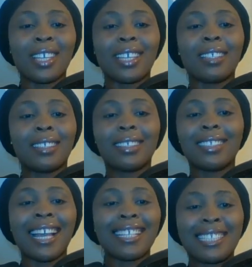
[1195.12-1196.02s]
Okay,
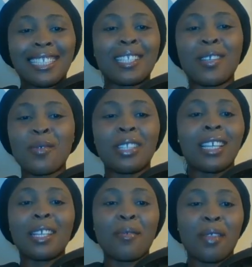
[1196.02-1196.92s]
that's good
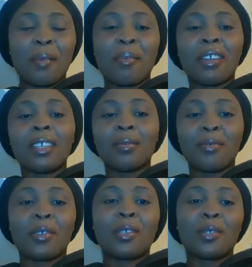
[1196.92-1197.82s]
then if they're paying
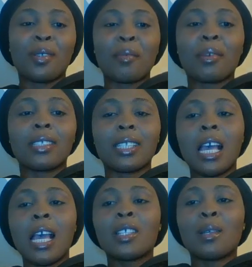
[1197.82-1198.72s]
for you to have, because
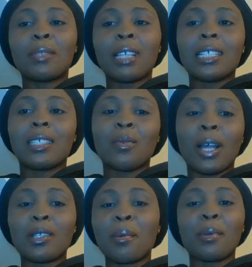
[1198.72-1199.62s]
sometimes why
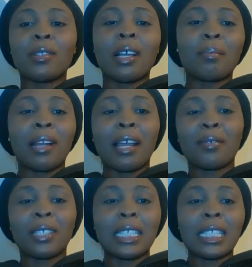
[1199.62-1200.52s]
some people don't apply
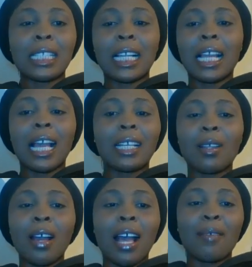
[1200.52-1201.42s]
for this thing, they're like, I
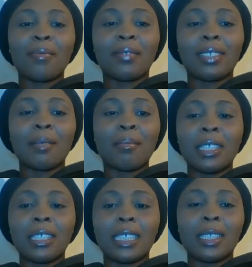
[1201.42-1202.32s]
don't have the
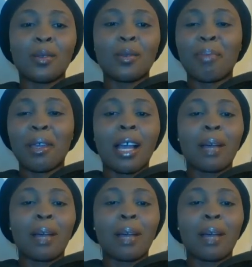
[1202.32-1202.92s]
money to pay